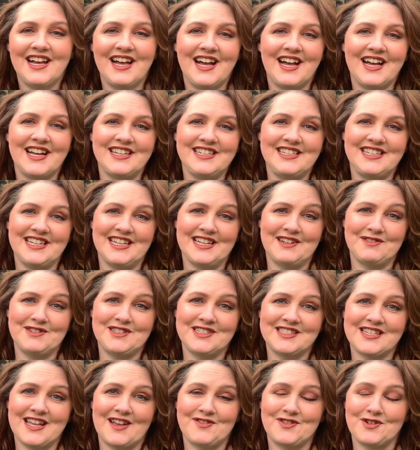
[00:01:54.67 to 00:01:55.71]
Uh, yeah, we
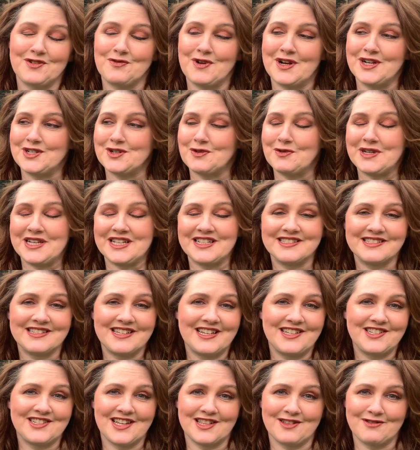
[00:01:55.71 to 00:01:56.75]
just have to wait till we can
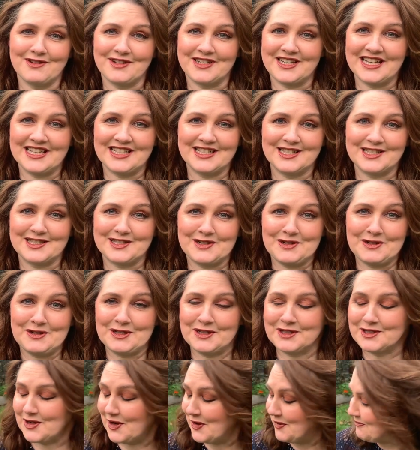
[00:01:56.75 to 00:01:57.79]
see each other again
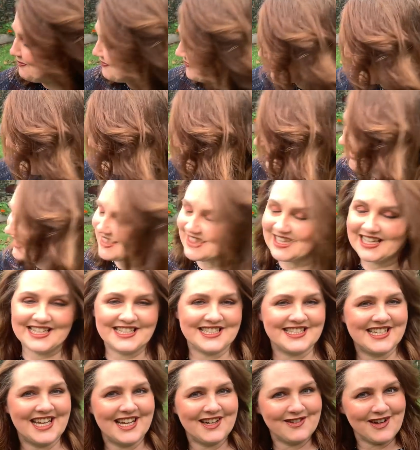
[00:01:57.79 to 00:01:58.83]
soon. So
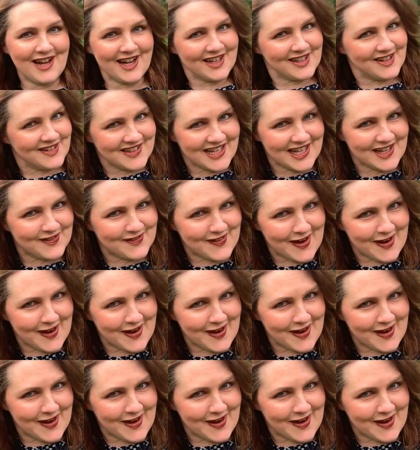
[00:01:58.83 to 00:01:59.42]
let's get cracking on these